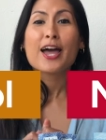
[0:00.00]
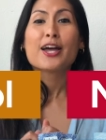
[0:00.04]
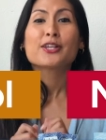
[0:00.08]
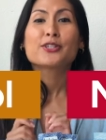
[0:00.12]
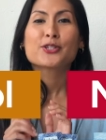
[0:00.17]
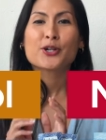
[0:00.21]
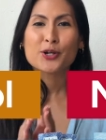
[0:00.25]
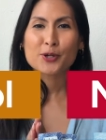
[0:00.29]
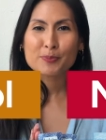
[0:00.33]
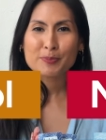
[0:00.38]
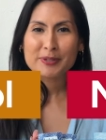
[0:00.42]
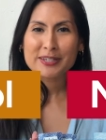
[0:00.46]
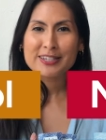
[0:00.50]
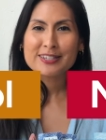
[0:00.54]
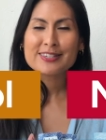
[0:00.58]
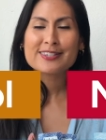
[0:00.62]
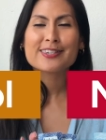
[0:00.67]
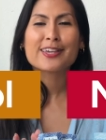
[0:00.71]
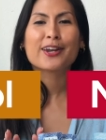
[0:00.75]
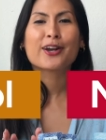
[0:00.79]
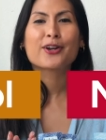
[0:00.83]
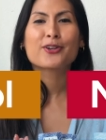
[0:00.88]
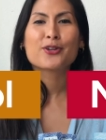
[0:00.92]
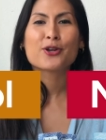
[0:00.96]
terpenes
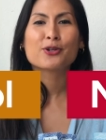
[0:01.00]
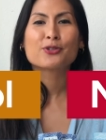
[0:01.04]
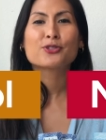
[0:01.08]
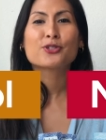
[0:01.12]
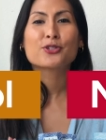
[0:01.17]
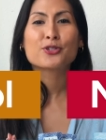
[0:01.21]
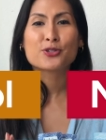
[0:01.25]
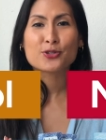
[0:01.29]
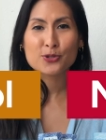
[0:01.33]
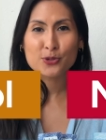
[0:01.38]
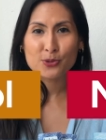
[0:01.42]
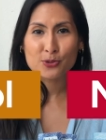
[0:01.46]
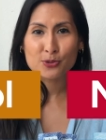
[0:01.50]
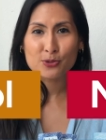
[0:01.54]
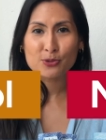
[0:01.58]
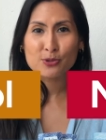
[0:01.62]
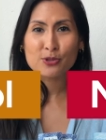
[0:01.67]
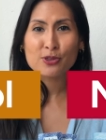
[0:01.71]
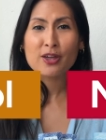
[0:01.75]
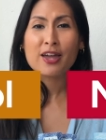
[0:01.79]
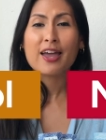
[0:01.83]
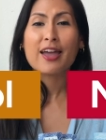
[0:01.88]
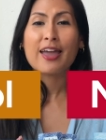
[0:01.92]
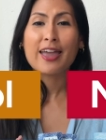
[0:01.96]
that are known to
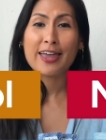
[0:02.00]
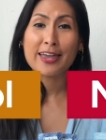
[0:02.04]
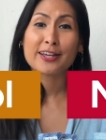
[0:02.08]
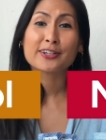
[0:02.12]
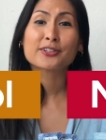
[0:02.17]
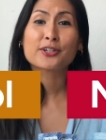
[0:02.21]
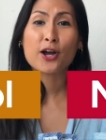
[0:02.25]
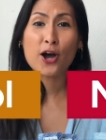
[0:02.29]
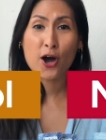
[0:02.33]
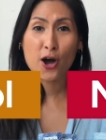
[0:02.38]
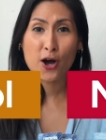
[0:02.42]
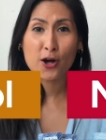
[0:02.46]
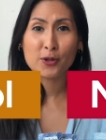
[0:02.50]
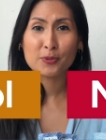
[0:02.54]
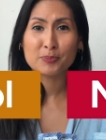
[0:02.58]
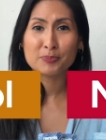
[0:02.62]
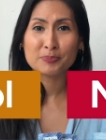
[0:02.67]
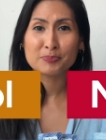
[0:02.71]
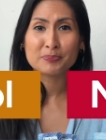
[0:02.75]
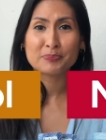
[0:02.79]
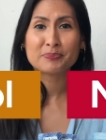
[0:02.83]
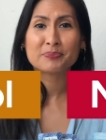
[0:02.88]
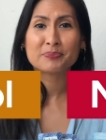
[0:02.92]
soothe and calm.